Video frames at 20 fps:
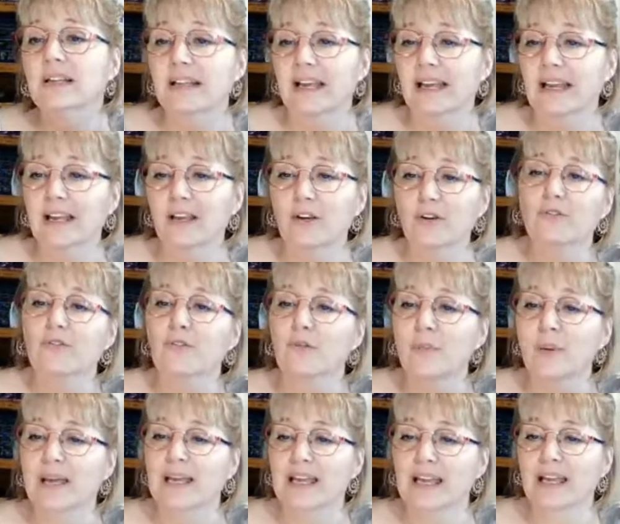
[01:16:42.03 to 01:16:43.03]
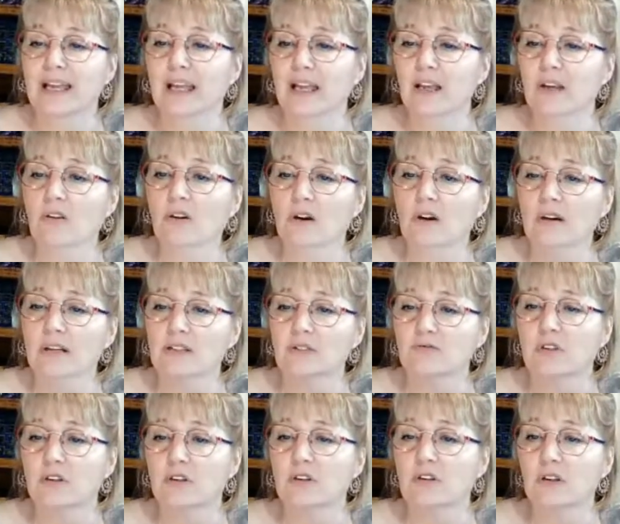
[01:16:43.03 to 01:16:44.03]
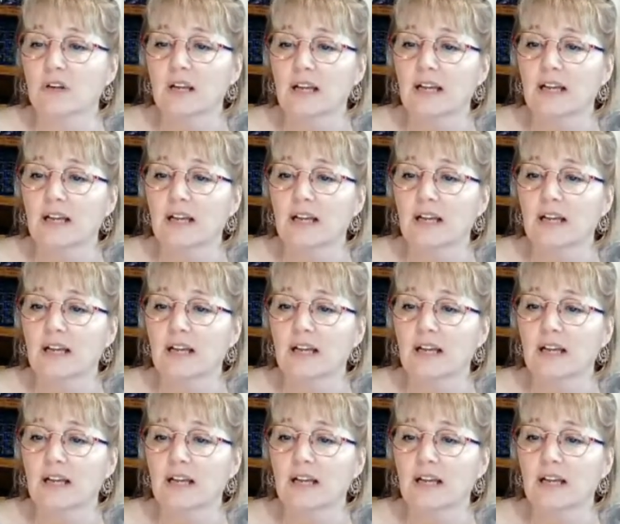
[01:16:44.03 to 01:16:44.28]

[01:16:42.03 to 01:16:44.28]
Thank you for being here. You guys rock.